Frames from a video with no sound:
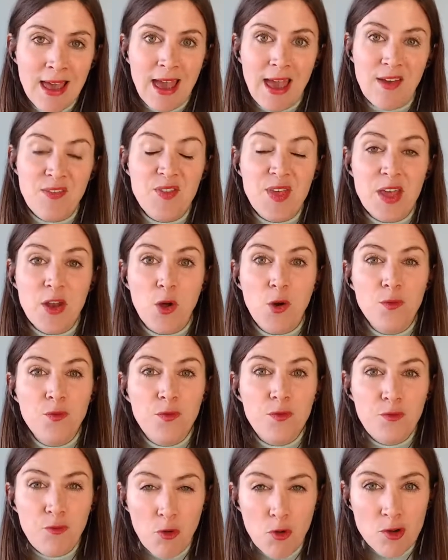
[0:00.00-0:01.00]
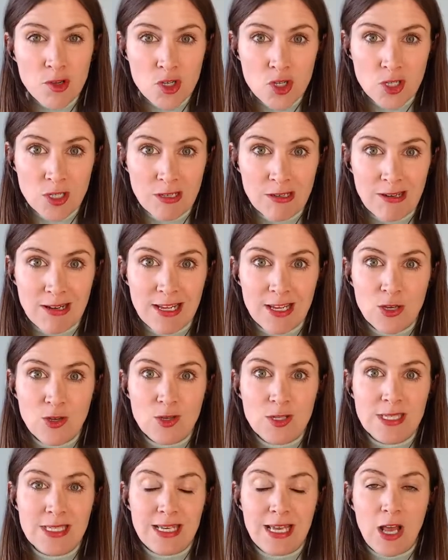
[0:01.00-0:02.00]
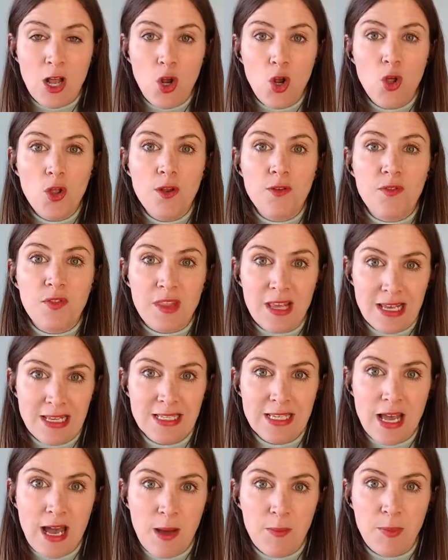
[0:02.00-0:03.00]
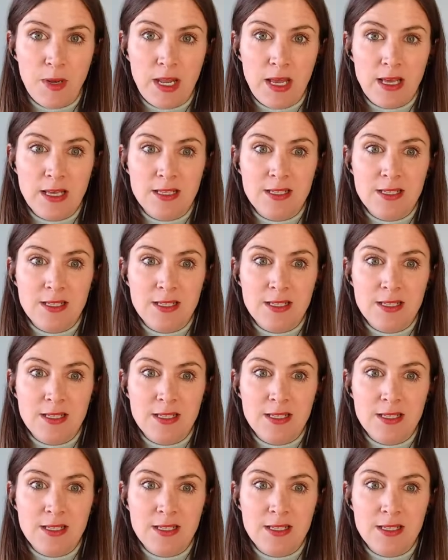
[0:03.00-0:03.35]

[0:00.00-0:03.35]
And then unfortunately, you see a lot of things happening.